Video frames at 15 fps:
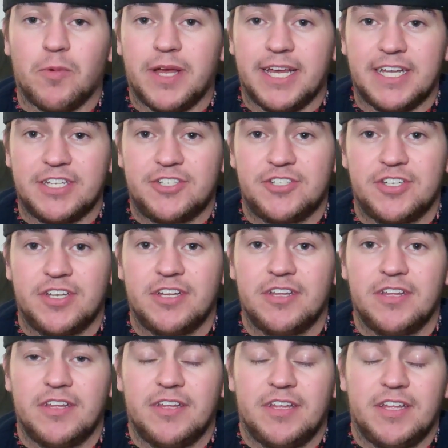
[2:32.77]
which.
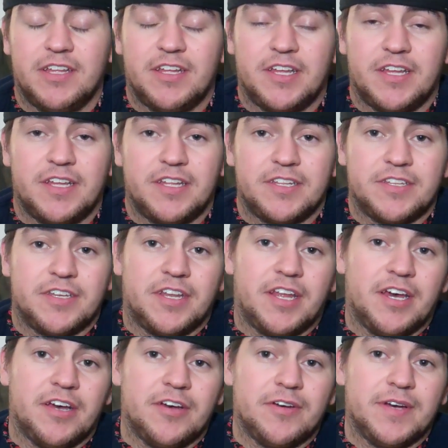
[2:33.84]
For
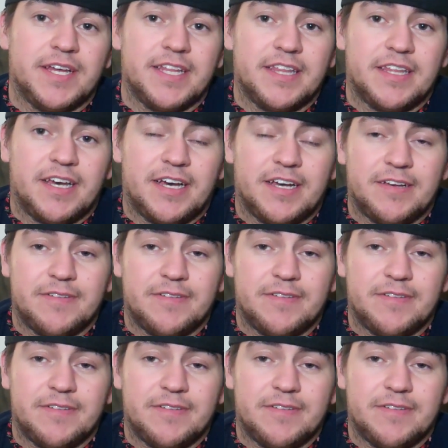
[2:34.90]
Baylor,